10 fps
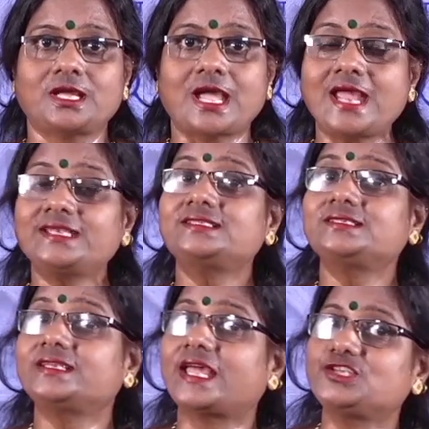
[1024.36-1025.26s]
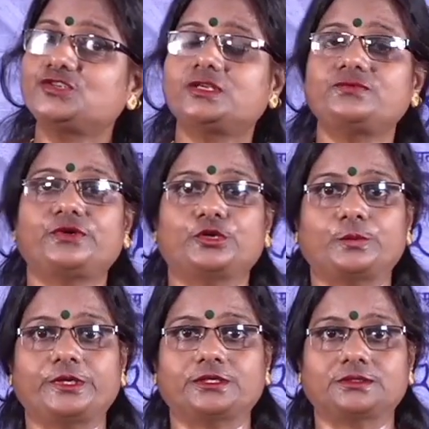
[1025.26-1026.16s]
And it's a natural
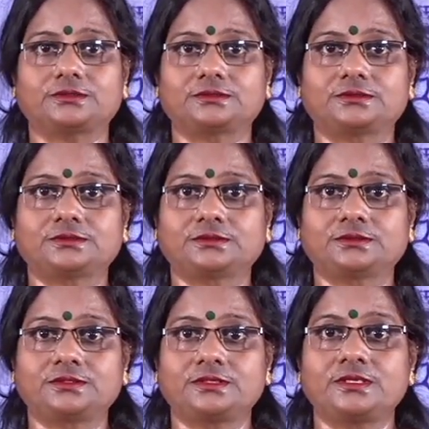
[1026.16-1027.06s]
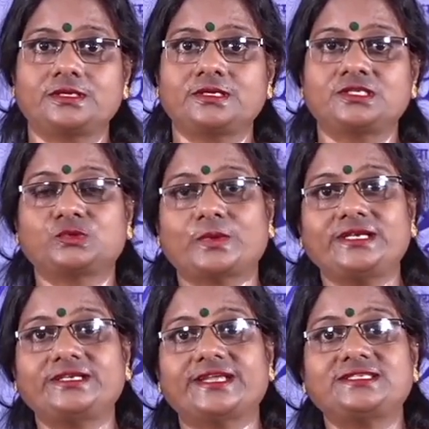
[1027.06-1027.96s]
phenomena.
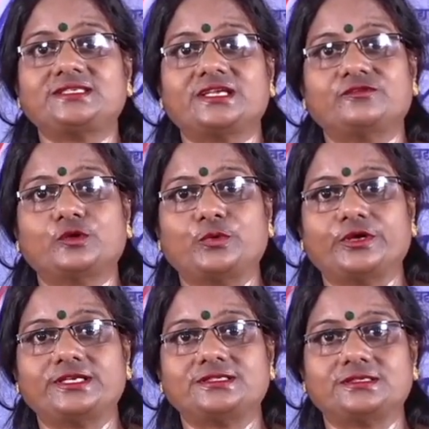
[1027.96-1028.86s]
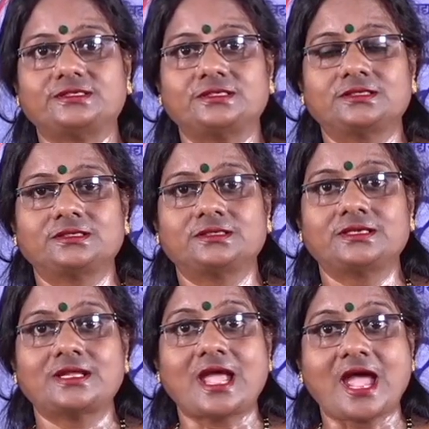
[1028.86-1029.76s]
Sweat gets evaporated.
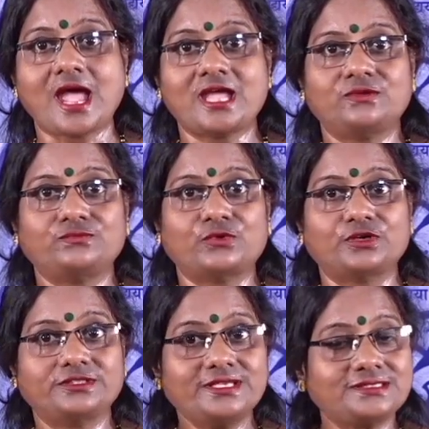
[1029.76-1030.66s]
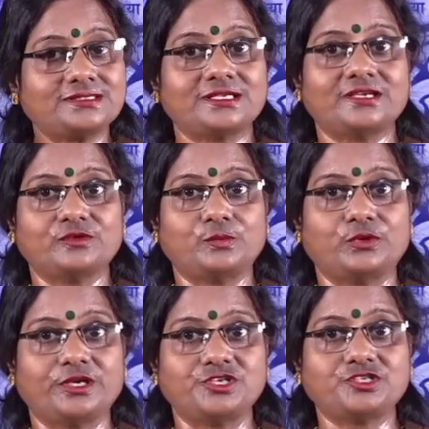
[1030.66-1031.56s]
And for this
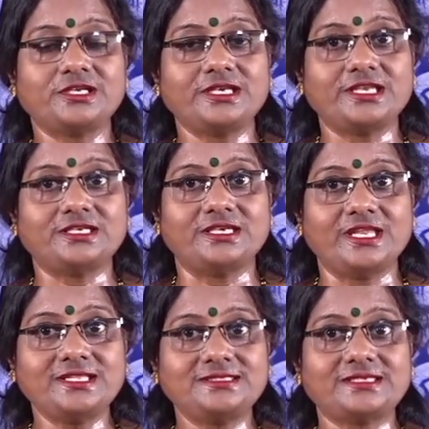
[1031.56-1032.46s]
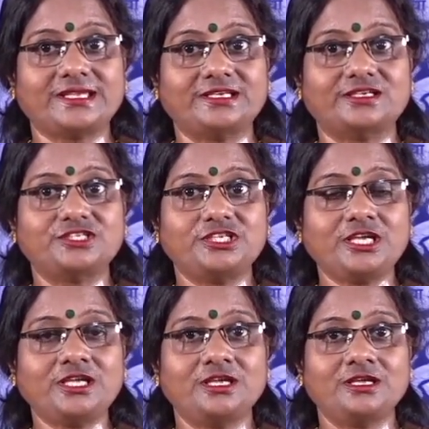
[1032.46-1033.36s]
evaporation, it needs energy
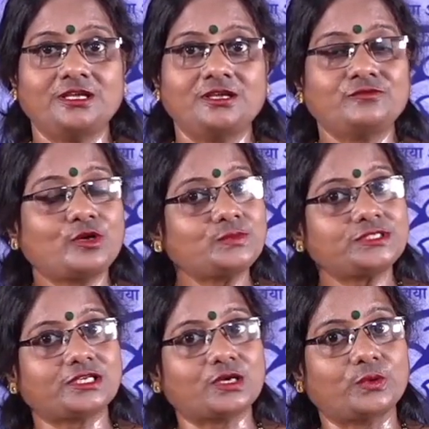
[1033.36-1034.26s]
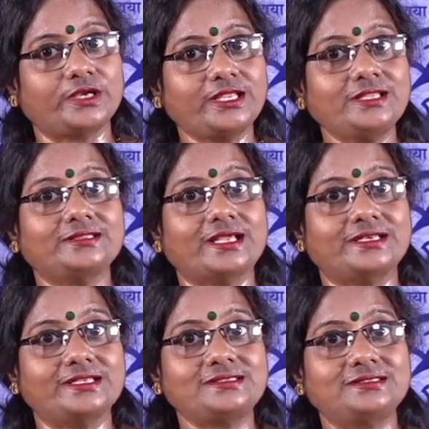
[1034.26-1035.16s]
from surrounding, that
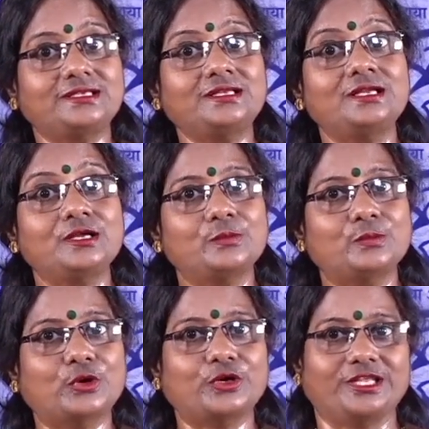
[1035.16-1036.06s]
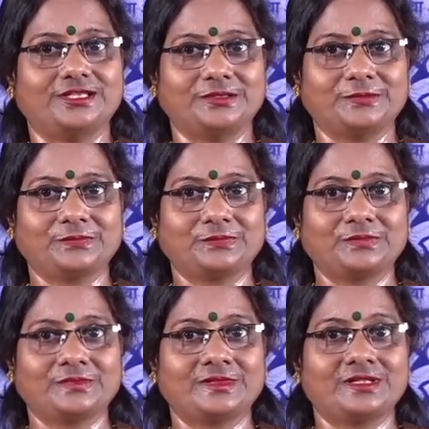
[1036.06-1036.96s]
is the body.
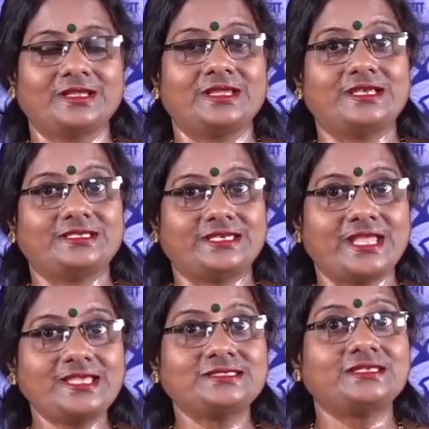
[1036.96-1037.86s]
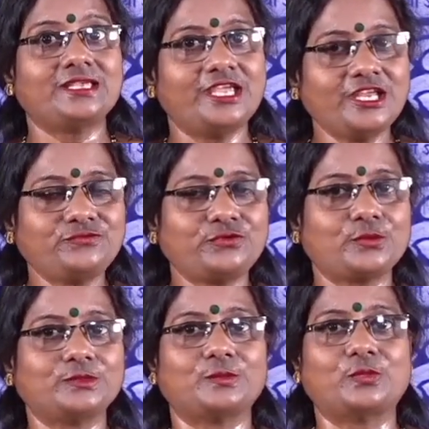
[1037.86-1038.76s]
It takes heat
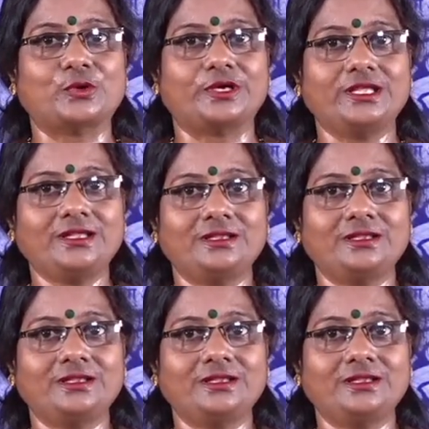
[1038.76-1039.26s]
from the body.